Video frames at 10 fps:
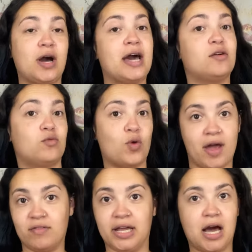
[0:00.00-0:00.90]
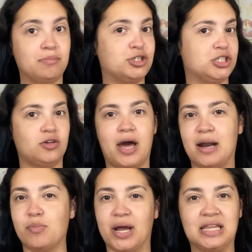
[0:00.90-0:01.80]
kind of raveling up. She's still kind
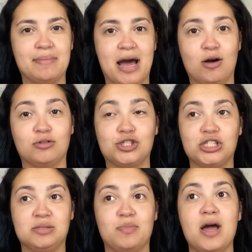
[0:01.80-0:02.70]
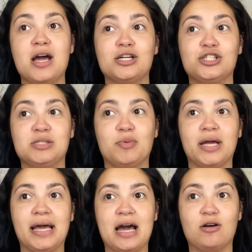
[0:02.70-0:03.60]
of bringing them out. She's
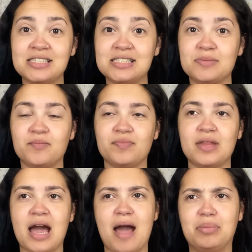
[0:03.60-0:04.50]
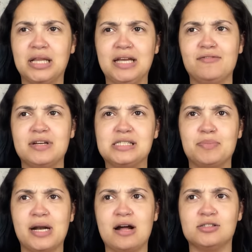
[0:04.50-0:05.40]
bringing out, I believe it's
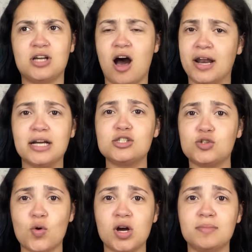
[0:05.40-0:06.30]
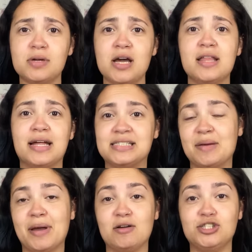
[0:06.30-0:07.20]
pronounced Onyx Storm. That's
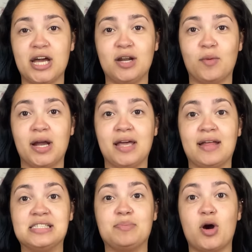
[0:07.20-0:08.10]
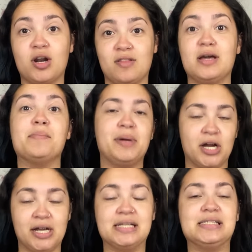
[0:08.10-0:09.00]
coming out in January, and that's a part of the
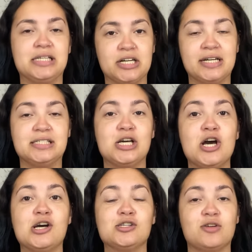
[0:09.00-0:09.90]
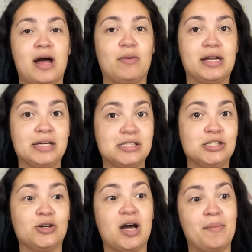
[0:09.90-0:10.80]
Empyrean series. So that one is
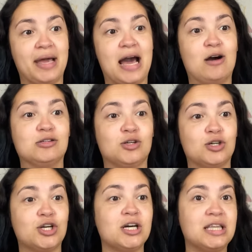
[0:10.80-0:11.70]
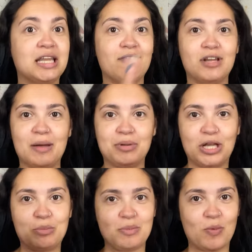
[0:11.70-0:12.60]
still coming out. So it could level up a
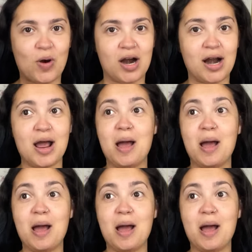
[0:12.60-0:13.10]
little bit more,